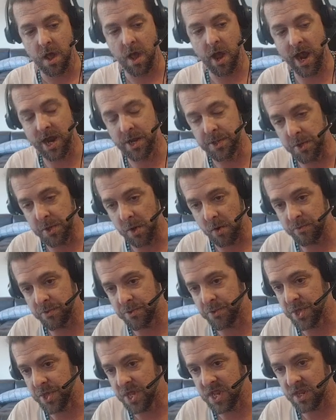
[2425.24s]
I don't
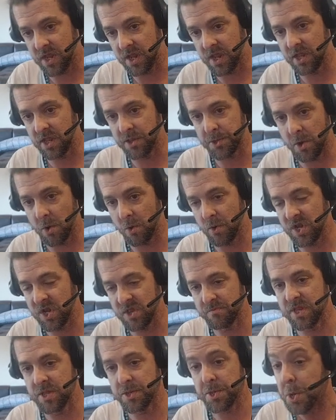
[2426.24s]
think it's going to
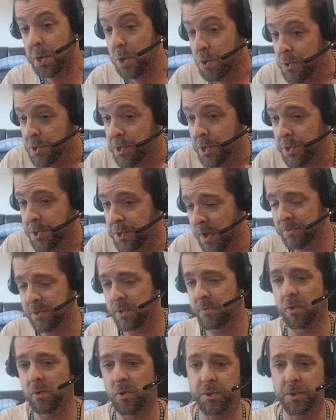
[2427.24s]
be too susceptible